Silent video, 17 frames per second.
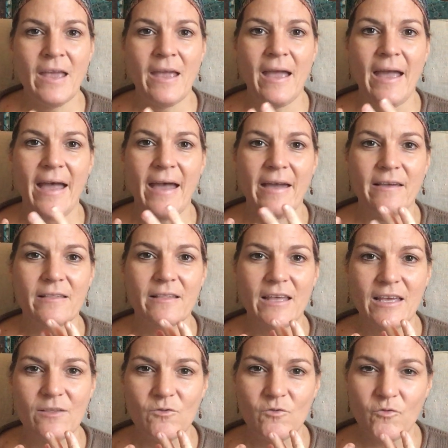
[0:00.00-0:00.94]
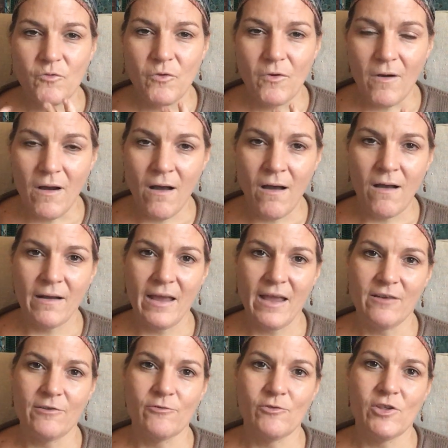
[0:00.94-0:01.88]
has a strong
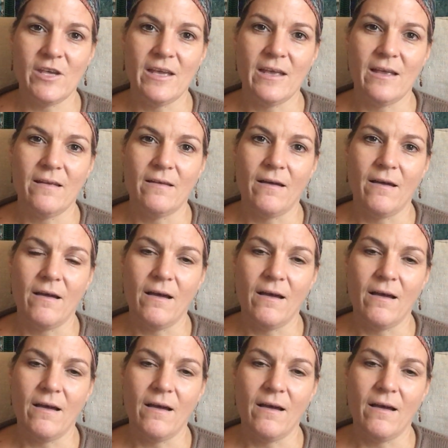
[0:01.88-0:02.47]
energy